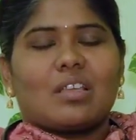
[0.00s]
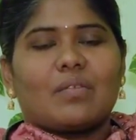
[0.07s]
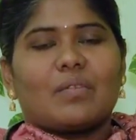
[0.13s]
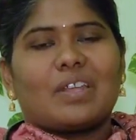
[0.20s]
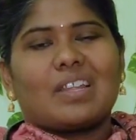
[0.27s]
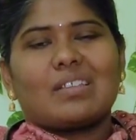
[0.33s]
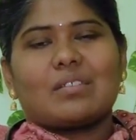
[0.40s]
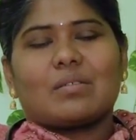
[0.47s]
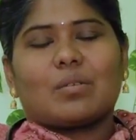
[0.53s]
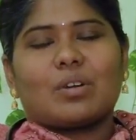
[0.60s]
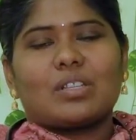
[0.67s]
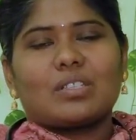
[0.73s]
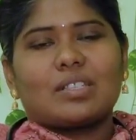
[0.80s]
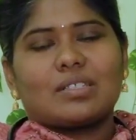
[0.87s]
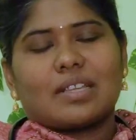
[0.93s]
Whereas
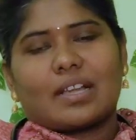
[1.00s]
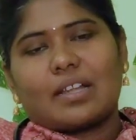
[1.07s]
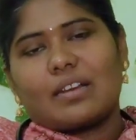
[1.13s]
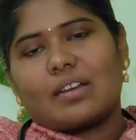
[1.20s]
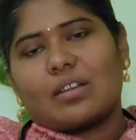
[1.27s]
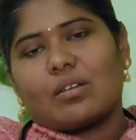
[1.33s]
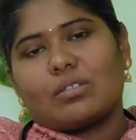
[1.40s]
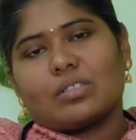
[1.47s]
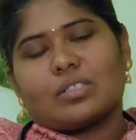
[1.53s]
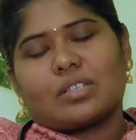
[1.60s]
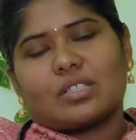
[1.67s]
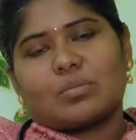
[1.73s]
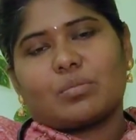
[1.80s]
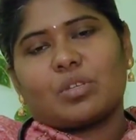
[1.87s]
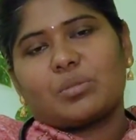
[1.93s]
what is the secondary causes
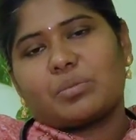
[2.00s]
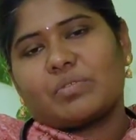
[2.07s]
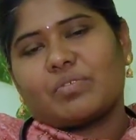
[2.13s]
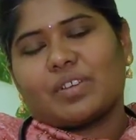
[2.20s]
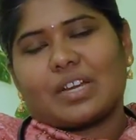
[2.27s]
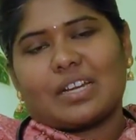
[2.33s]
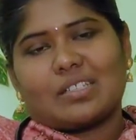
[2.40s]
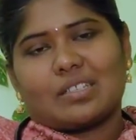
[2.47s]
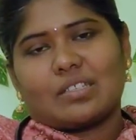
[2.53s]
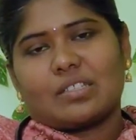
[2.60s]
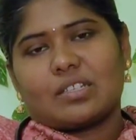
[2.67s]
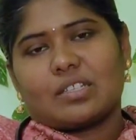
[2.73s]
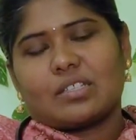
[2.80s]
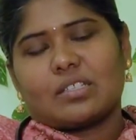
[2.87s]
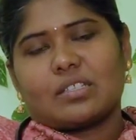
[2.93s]
responsible for Addison's
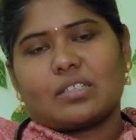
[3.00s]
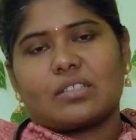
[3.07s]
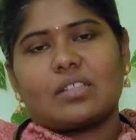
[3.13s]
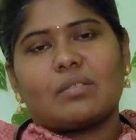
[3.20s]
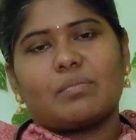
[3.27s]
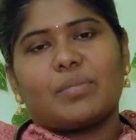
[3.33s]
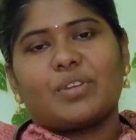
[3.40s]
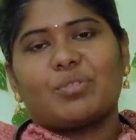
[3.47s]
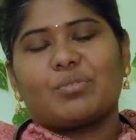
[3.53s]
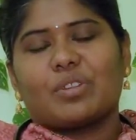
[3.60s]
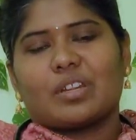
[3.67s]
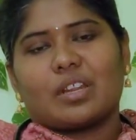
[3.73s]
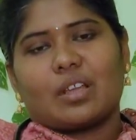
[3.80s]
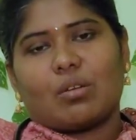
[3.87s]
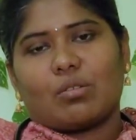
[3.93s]
disease is the
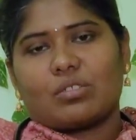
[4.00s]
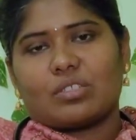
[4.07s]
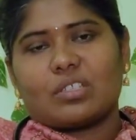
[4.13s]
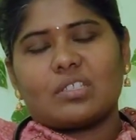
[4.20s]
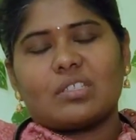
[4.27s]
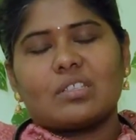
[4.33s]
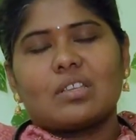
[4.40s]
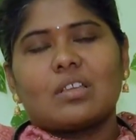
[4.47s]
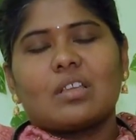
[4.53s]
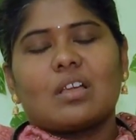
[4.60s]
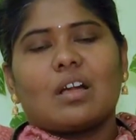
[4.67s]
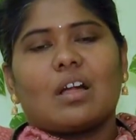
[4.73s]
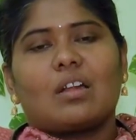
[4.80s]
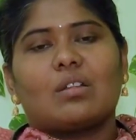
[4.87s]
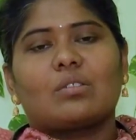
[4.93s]
pituitary causes
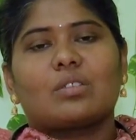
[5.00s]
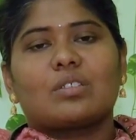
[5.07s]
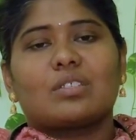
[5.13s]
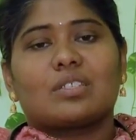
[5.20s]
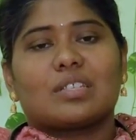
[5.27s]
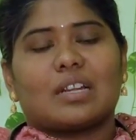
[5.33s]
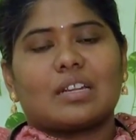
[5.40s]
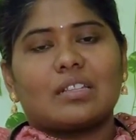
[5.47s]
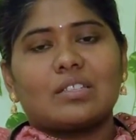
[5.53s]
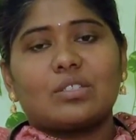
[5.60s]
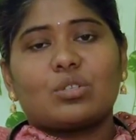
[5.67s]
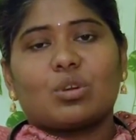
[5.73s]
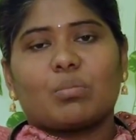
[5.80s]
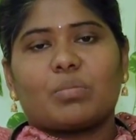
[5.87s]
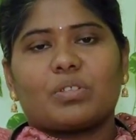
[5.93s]
and also sudden
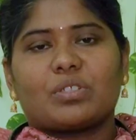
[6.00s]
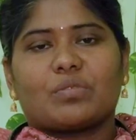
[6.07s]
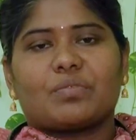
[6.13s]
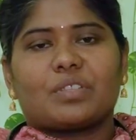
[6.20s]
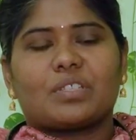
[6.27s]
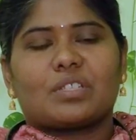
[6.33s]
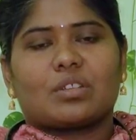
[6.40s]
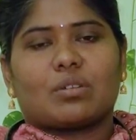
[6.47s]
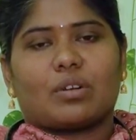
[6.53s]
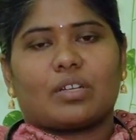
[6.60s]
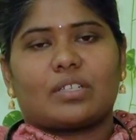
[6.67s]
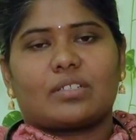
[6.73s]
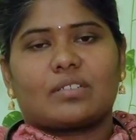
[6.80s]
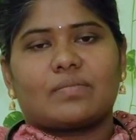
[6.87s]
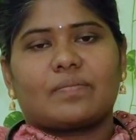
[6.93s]
stoppage of the
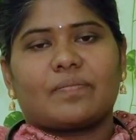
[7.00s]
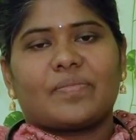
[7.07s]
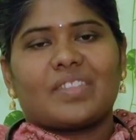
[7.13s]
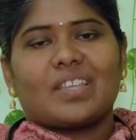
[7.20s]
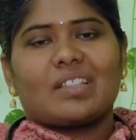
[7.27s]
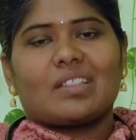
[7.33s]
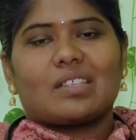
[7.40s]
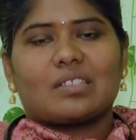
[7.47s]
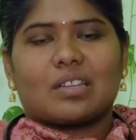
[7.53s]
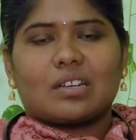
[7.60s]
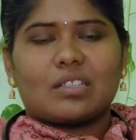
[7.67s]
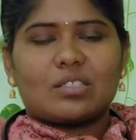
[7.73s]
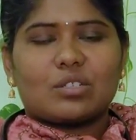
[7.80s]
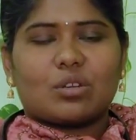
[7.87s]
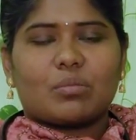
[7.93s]
steroids. The
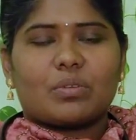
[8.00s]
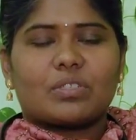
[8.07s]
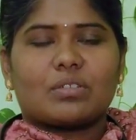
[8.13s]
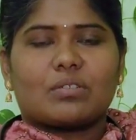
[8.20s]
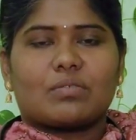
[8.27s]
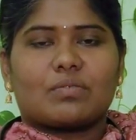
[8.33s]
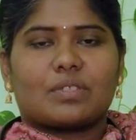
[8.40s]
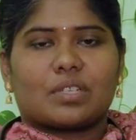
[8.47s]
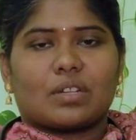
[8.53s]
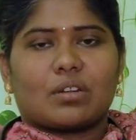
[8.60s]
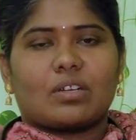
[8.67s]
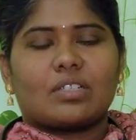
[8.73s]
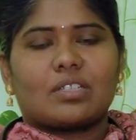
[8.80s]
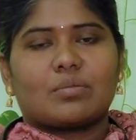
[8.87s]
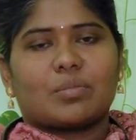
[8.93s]
sudden stoppage of
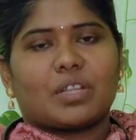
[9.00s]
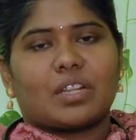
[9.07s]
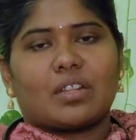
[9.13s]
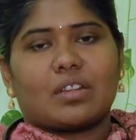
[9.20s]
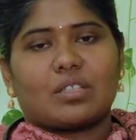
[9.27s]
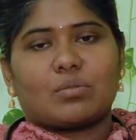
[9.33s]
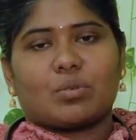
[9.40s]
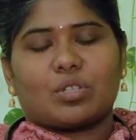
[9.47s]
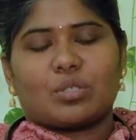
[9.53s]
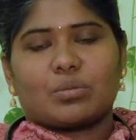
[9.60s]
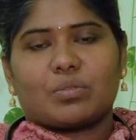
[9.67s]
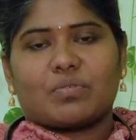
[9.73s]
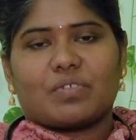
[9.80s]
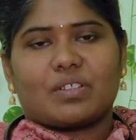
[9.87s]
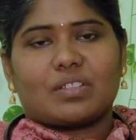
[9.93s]
steroids is mainly
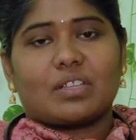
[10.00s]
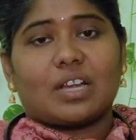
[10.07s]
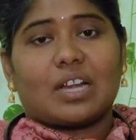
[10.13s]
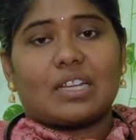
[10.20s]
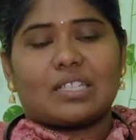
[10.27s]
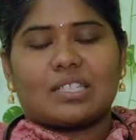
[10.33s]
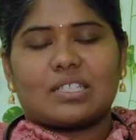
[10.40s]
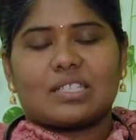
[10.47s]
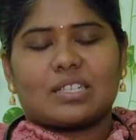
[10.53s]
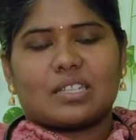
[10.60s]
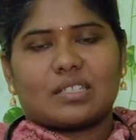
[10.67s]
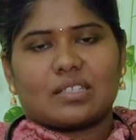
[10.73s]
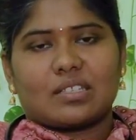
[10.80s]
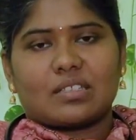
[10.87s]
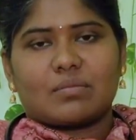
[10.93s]
responsible for the Addison's
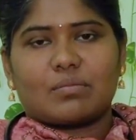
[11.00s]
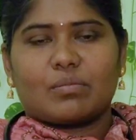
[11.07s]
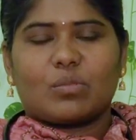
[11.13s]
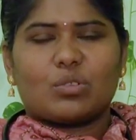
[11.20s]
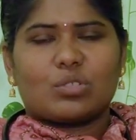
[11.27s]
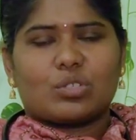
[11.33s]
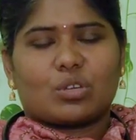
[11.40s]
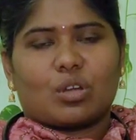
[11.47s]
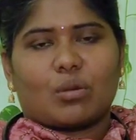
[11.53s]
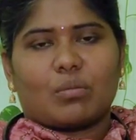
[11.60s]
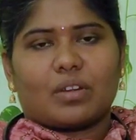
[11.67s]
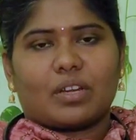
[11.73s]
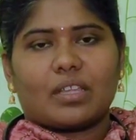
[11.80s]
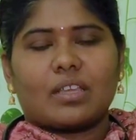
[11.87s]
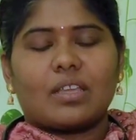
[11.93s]
disease most
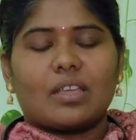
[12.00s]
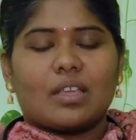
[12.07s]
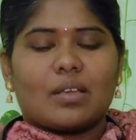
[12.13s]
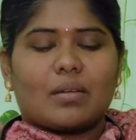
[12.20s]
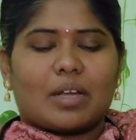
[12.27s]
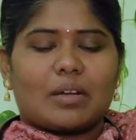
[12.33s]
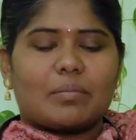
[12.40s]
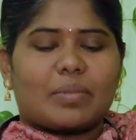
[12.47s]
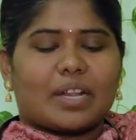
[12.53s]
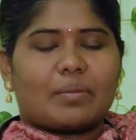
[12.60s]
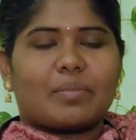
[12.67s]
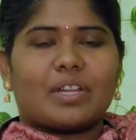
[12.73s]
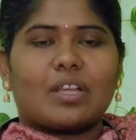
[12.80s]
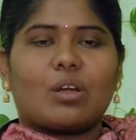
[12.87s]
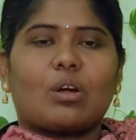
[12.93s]
commonly, and
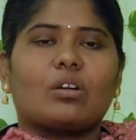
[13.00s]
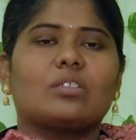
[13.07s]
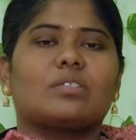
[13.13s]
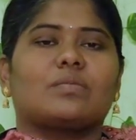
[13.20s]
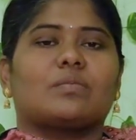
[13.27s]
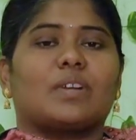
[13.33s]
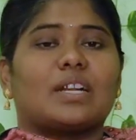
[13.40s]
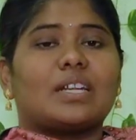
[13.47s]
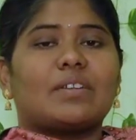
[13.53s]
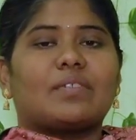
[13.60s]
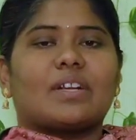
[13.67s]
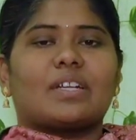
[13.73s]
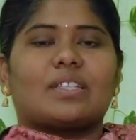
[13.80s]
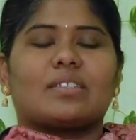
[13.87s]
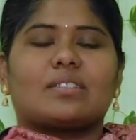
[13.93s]
primary cause
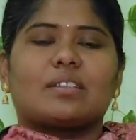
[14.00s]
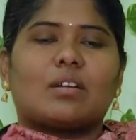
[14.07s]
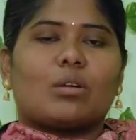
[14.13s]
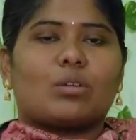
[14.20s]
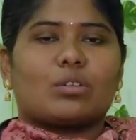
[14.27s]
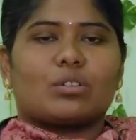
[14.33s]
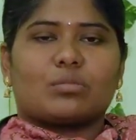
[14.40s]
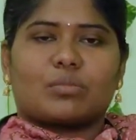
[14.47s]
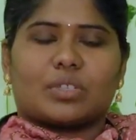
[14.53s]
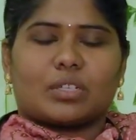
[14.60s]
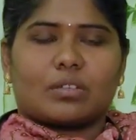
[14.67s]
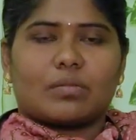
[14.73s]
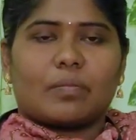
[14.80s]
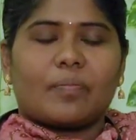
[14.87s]
worldwide is the autoimmune.